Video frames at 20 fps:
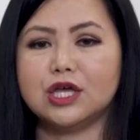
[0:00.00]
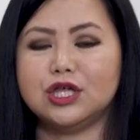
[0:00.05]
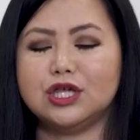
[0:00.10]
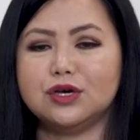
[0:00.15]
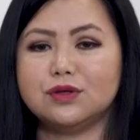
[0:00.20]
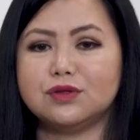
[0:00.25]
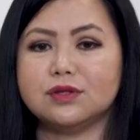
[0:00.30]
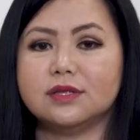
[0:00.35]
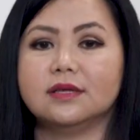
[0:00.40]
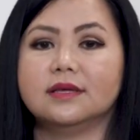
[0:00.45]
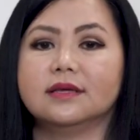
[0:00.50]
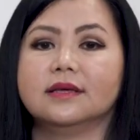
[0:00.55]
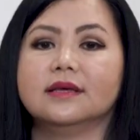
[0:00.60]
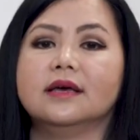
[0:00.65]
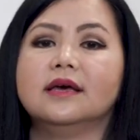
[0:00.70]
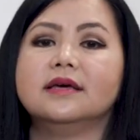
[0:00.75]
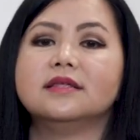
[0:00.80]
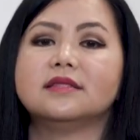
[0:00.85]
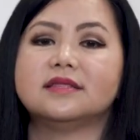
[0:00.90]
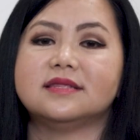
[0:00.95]
using
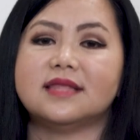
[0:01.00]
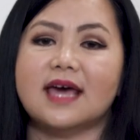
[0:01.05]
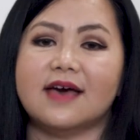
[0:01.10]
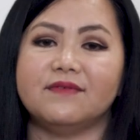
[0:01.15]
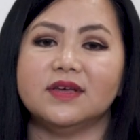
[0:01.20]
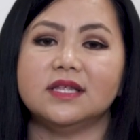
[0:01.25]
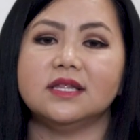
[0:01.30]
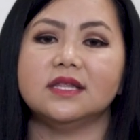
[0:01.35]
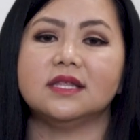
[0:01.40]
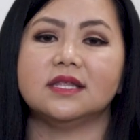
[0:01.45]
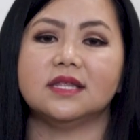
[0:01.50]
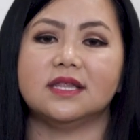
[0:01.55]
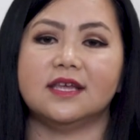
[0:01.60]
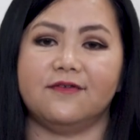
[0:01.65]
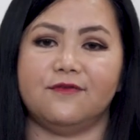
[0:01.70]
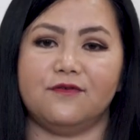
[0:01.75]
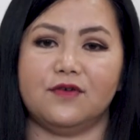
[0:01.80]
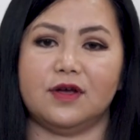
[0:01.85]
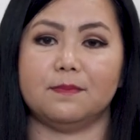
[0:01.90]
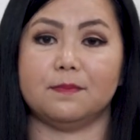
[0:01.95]
seven
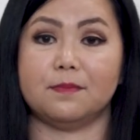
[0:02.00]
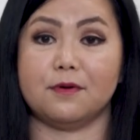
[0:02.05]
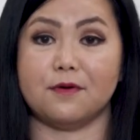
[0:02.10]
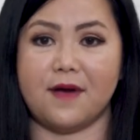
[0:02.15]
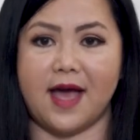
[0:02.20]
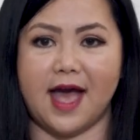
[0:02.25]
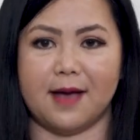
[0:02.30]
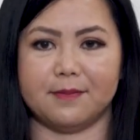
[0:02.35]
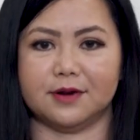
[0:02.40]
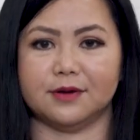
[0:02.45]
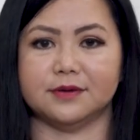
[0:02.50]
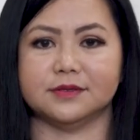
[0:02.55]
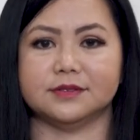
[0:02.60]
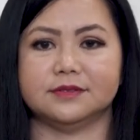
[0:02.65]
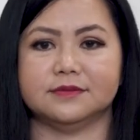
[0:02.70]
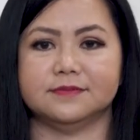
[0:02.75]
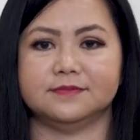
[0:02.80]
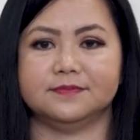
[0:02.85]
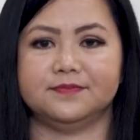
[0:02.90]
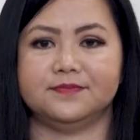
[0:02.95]
different
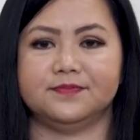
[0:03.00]
parameters.